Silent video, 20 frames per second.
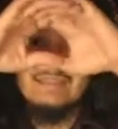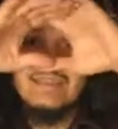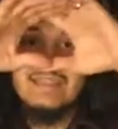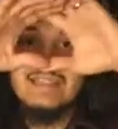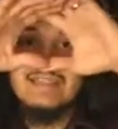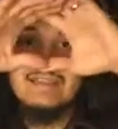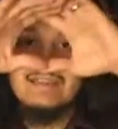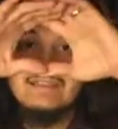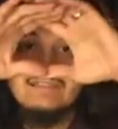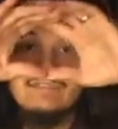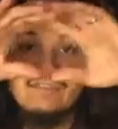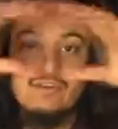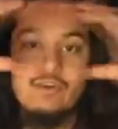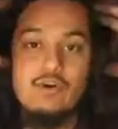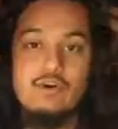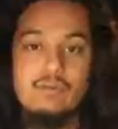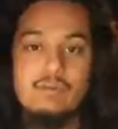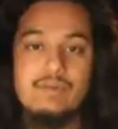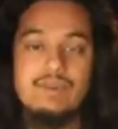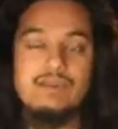depending on if
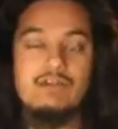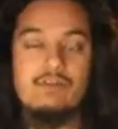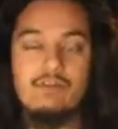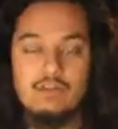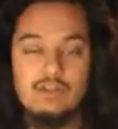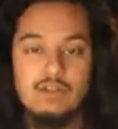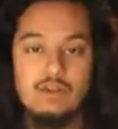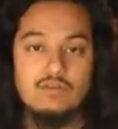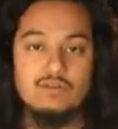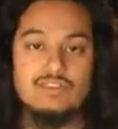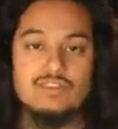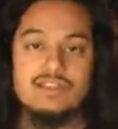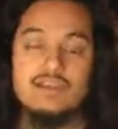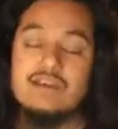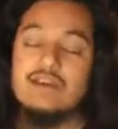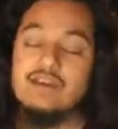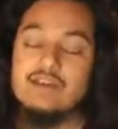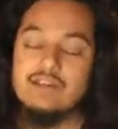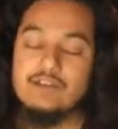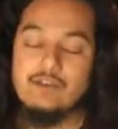you're opening or closing
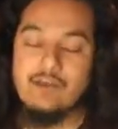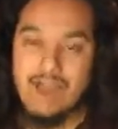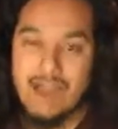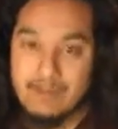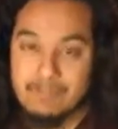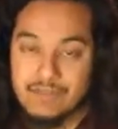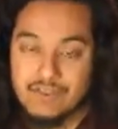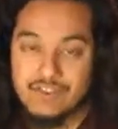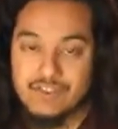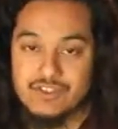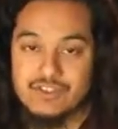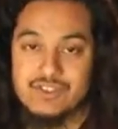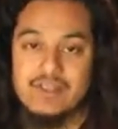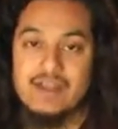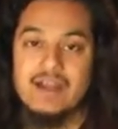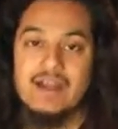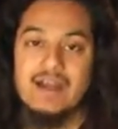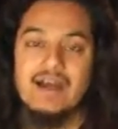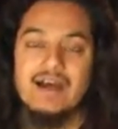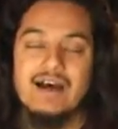your aperture.
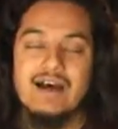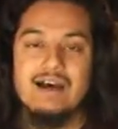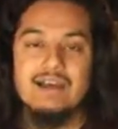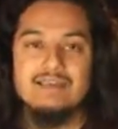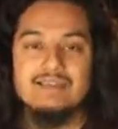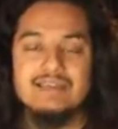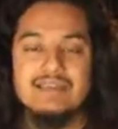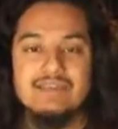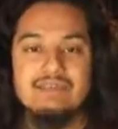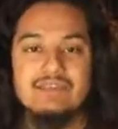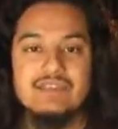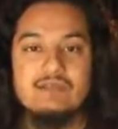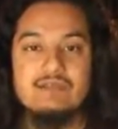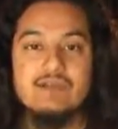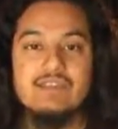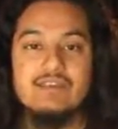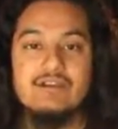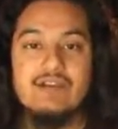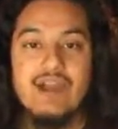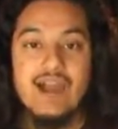The same thing
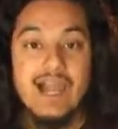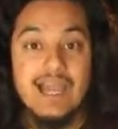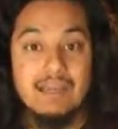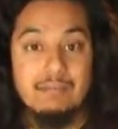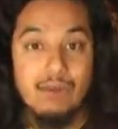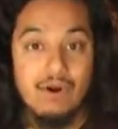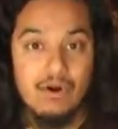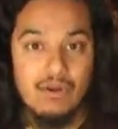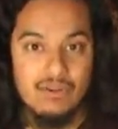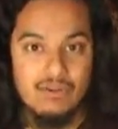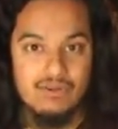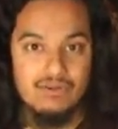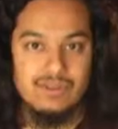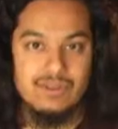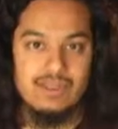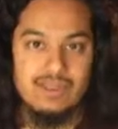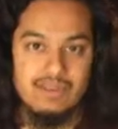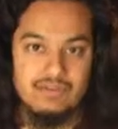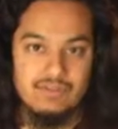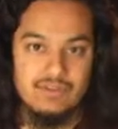with your eyeball,
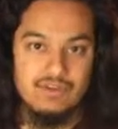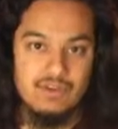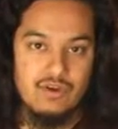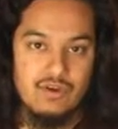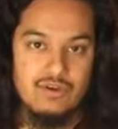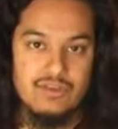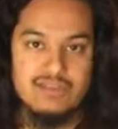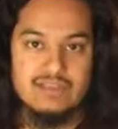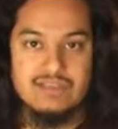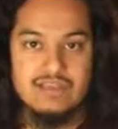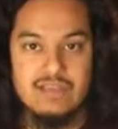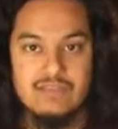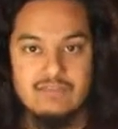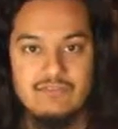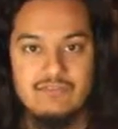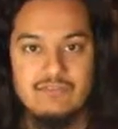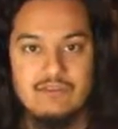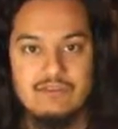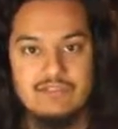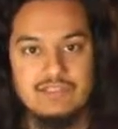okay? If you notice, if
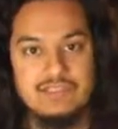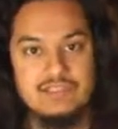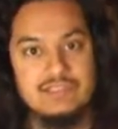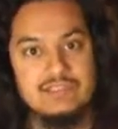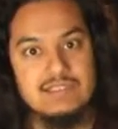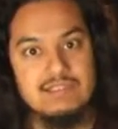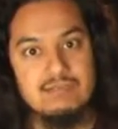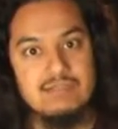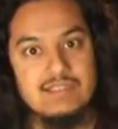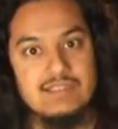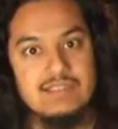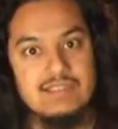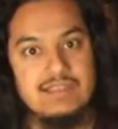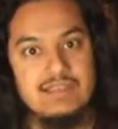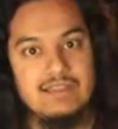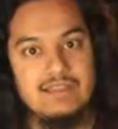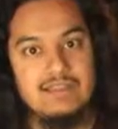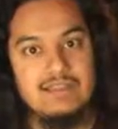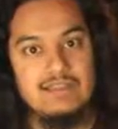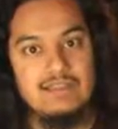you've ever seen someone
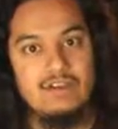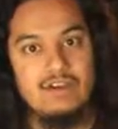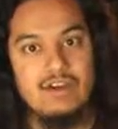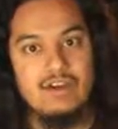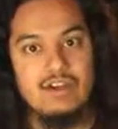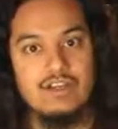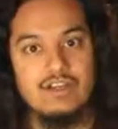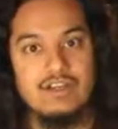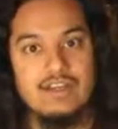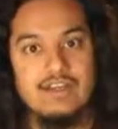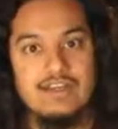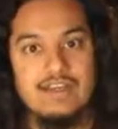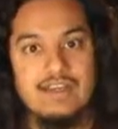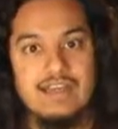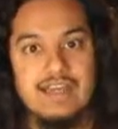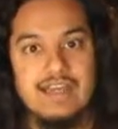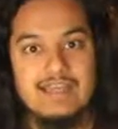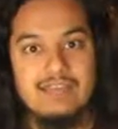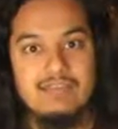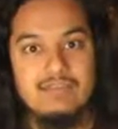in the dark
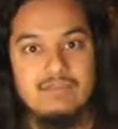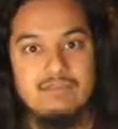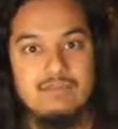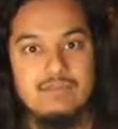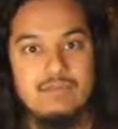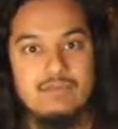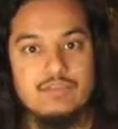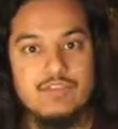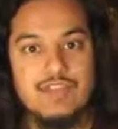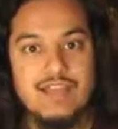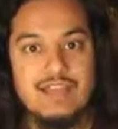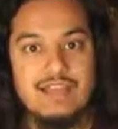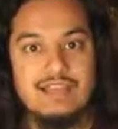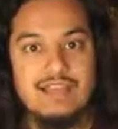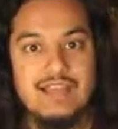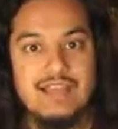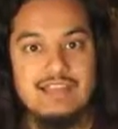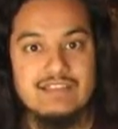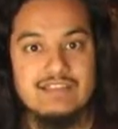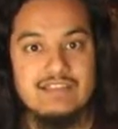and you shine a
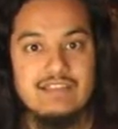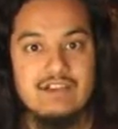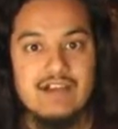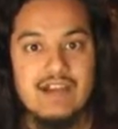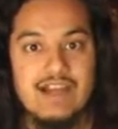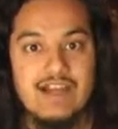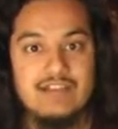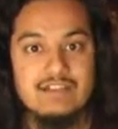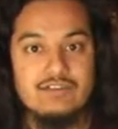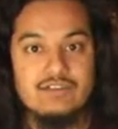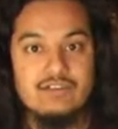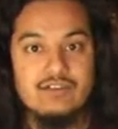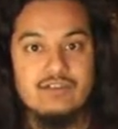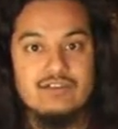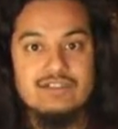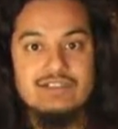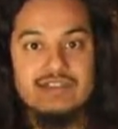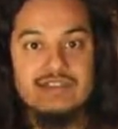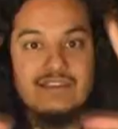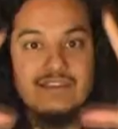light into their eye, you'll
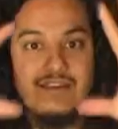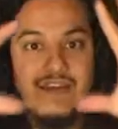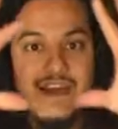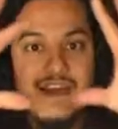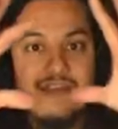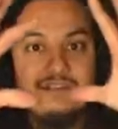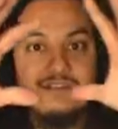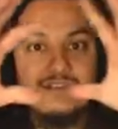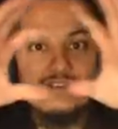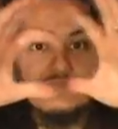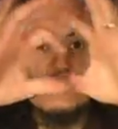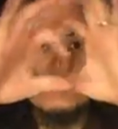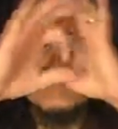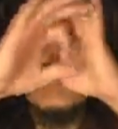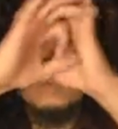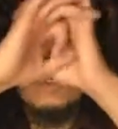notice that their iris goes,